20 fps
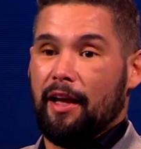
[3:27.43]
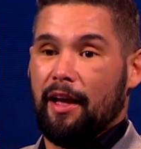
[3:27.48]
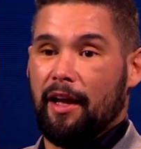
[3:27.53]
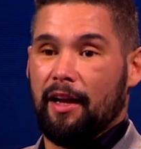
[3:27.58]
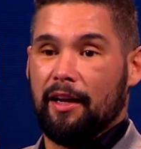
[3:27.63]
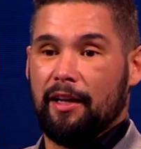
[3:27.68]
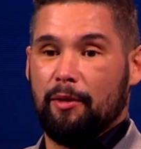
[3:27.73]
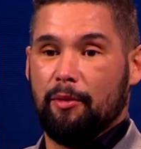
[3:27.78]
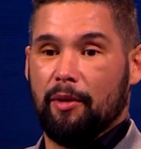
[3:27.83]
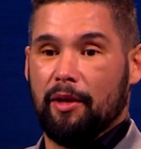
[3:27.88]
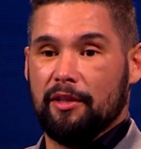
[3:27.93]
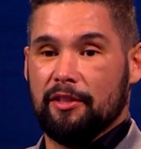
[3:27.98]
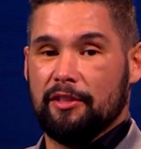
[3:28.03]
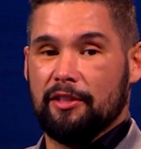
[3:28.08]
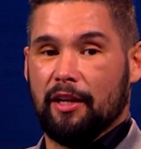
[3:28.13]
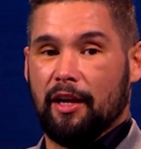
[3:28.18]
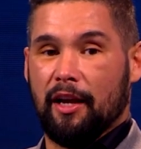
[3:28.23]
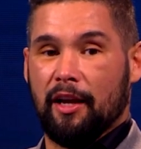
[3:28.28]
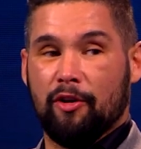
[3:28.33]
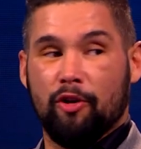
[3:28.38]
And he went,
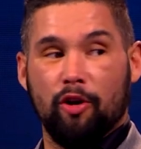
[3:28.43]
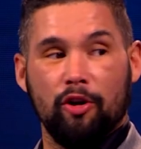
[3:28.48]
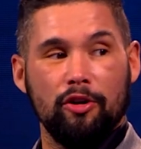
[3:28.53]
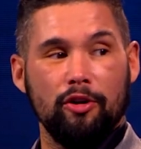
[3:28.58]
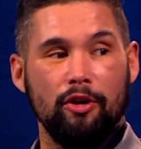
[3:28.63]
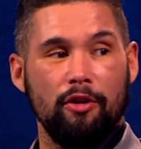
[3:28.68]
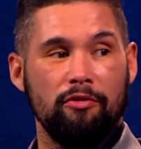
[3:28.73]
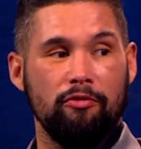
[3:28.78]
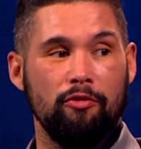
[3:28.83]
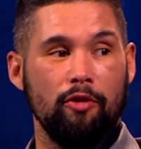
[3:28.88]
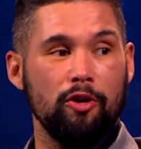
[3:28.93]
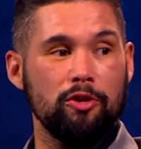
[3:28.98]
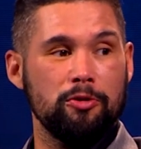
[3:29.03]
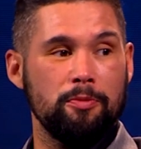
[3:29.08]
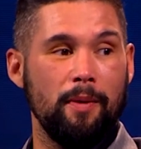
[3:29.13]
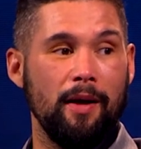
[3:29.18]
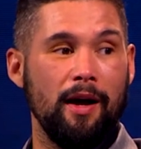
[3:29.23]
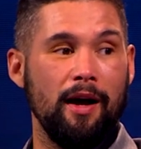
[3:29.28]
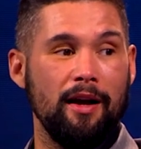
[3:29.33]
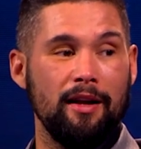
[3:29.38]
I got it off Ross
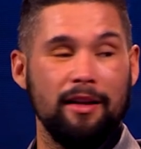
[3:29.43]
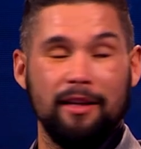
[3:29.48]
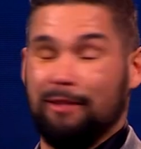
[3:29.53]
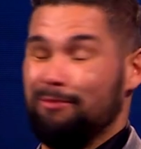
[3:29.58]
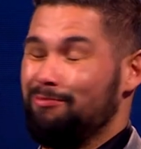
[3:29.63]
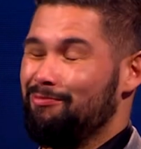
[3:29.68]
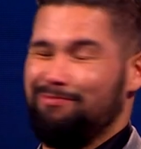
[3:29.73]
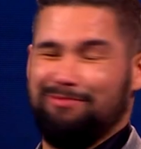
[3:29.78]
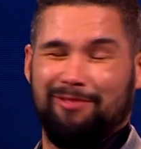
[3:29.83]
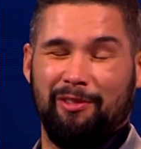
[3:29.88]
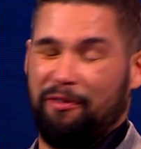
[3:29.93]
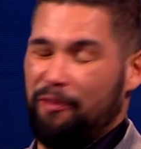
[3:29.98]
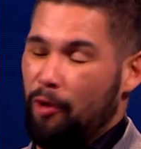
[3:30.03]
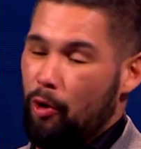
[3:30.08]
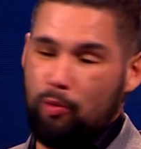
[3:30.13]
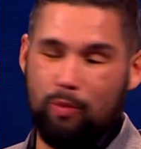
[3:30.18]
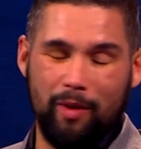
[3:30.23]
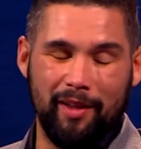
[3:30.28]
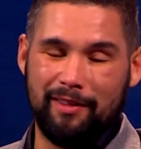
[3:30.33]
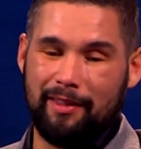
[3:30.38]
Barkley. The
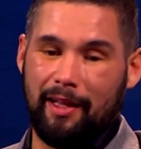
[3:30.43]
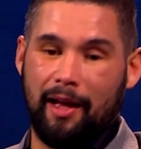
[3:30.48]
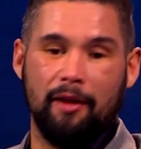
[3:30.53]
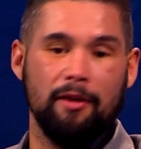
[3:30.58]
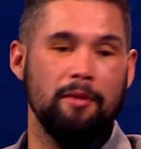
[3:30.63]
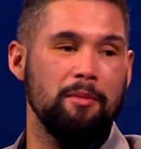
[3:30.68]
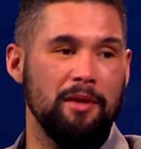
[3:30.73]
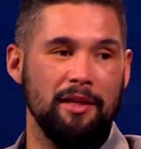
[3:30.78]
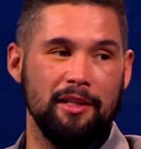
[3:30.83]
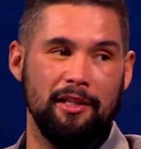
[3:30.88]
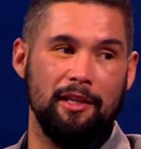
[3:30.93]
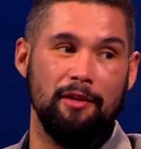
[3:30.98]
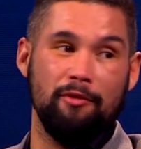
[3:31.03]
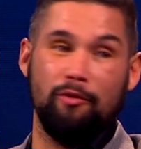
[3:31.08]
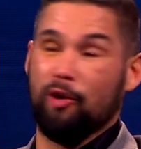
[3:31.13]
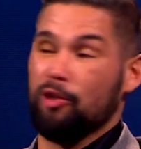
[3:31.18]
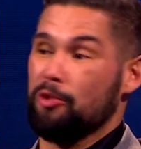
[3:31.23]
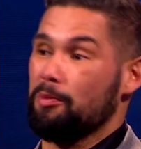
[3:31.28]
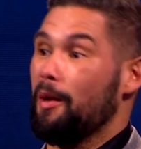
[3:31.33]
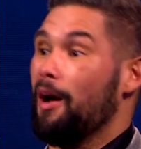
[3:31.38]
phone went down immediately.
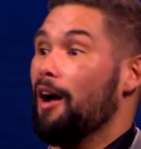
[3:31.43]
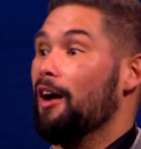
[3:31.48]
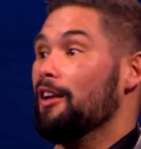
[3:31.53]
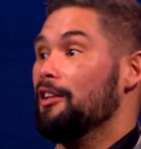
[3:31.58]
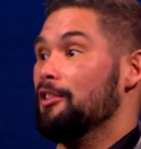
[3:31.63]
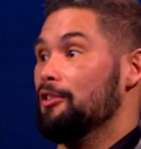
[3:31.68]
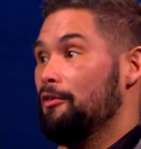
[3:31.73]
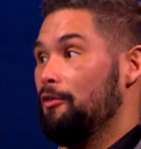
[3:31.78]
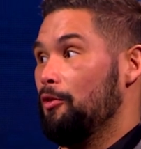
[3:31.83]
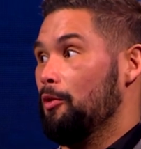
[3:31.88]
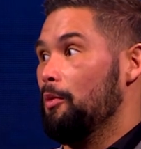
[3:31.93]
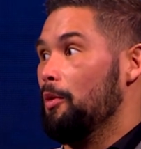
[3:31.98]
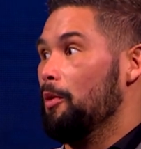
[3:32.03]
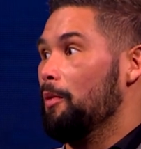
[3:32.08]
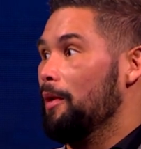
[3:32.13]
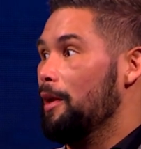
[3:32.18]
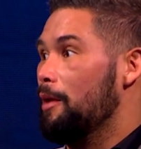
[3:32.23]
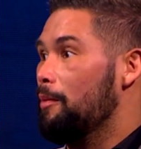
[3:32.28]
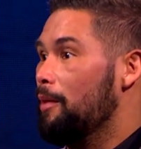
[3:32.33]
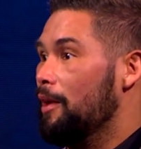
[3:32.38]
Ross Barkley's a football
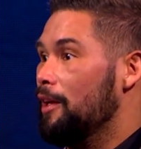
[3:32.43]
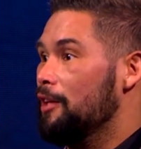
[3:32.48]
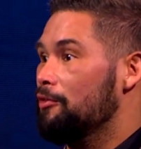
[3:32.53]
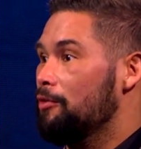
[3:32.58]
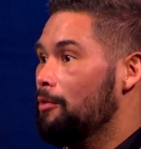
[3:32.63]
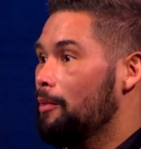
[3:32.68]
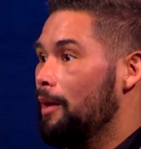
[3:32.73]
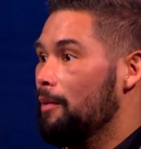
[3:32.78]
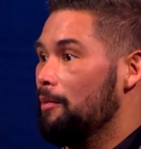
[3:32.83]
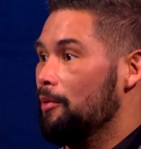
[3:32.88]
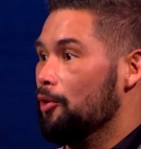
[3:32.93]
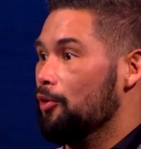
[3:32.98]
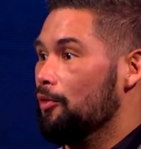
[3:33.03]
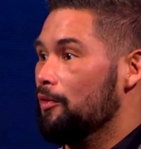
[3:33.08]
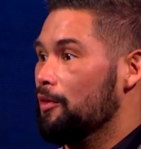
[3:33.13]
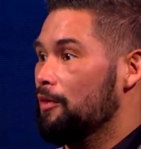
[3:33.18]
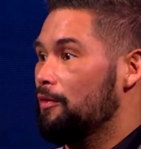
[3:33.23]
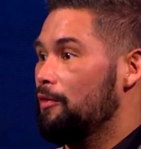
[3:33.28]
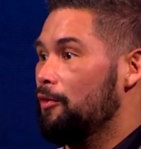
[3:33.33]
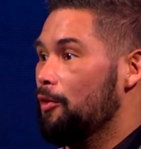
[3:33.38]
player. He plays for my
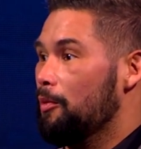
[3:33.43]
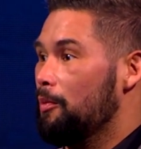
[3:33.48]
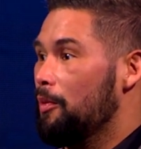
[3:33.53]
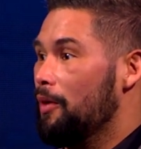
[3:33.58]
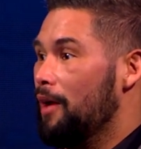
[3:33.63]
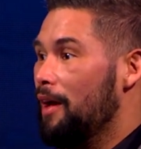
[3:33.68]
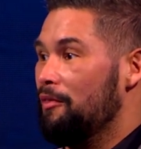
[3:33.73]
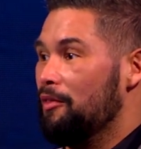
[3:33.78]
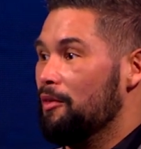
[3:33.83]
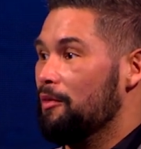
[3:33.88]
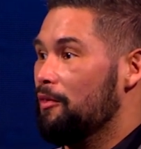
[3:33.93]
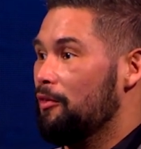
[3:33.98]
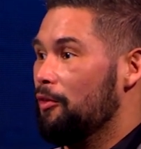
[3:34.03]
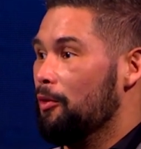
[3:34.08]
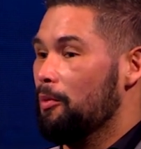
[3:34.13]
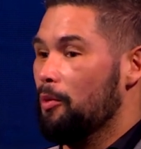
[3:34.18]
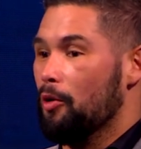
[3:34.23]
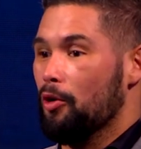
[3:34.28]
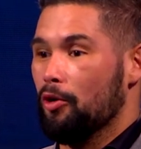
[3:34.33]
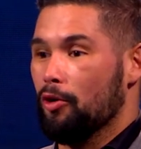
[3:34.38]
beloved football, Everton
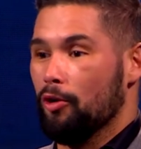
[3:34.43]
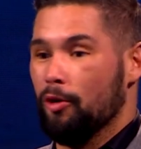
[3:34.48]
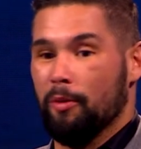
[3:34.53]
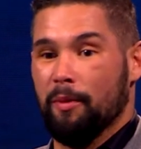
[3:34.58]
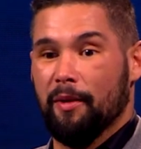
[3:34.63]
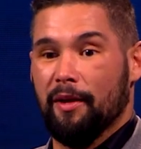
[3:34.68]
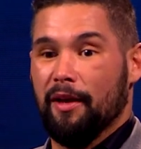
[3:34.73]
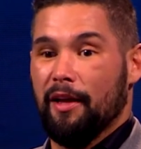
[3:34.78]
Football Club.